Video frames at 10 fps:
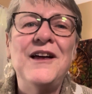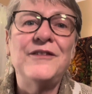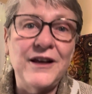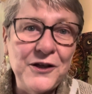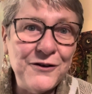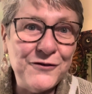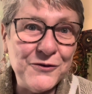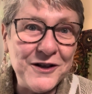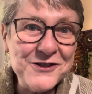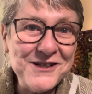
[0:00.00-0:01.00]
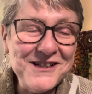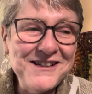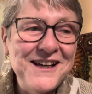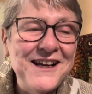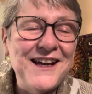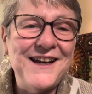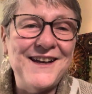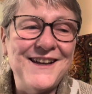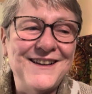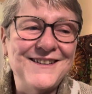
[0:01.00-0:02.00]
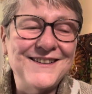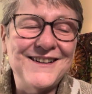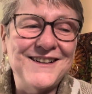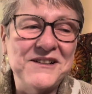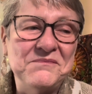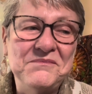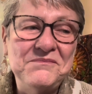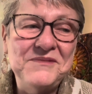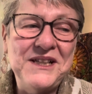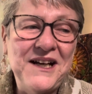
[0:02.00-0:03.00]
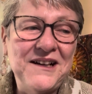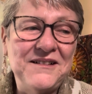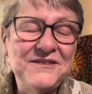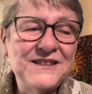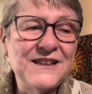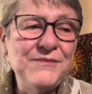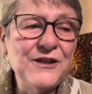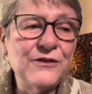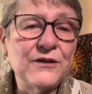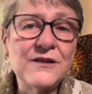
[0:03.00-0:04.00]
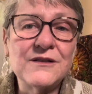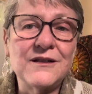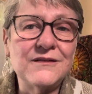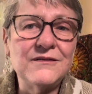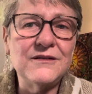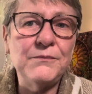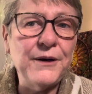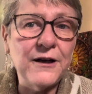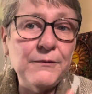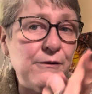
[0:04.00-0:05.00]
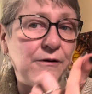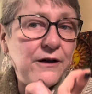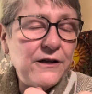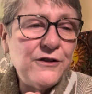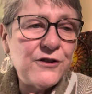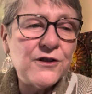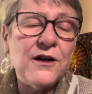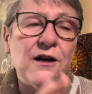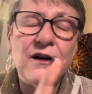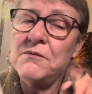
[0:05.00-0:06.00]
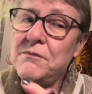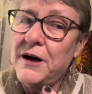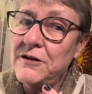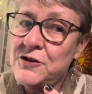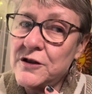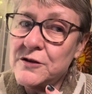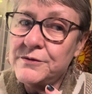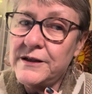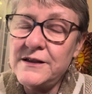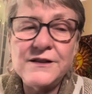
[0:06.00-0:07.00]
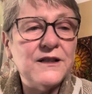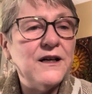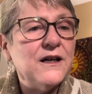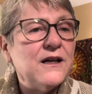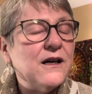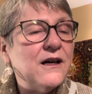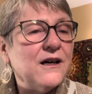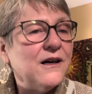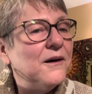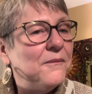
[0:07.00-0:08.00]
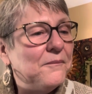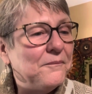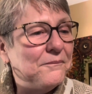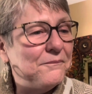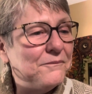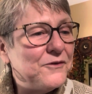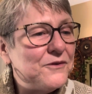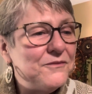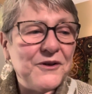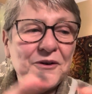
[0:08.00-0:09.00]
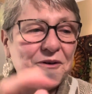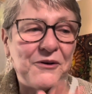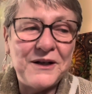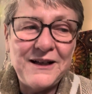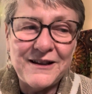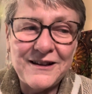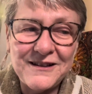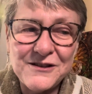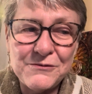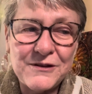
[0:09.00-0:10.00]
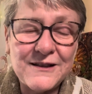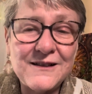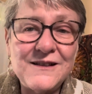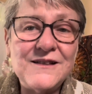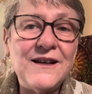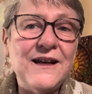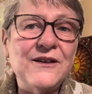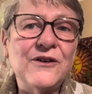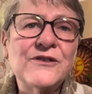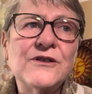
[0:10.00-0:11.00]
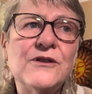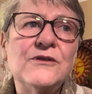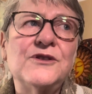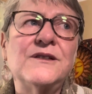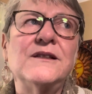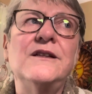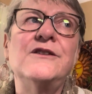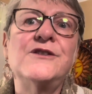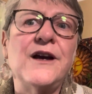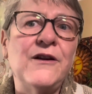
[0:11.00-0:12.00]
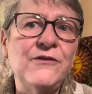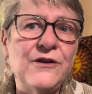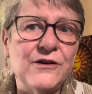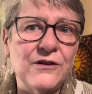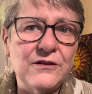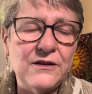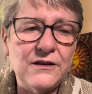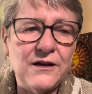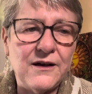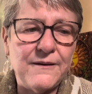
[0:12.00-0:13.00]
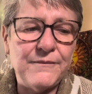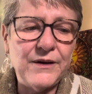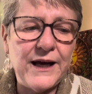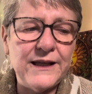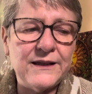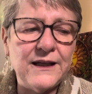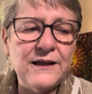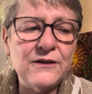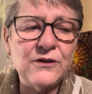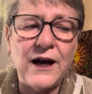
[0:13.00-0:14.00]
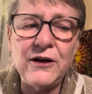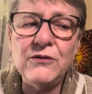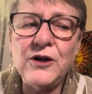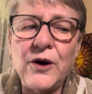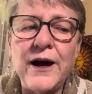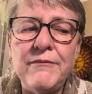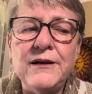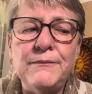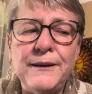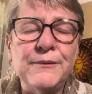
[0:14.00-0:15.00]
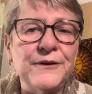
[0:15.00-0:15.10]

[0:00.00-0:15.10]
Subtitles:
Thank you all for watching, and give me your thoughts on Barnaby Rudge, Martin Chuzzlewit, or any other things to do with Dickens, and also just in general. I think I don't know how many people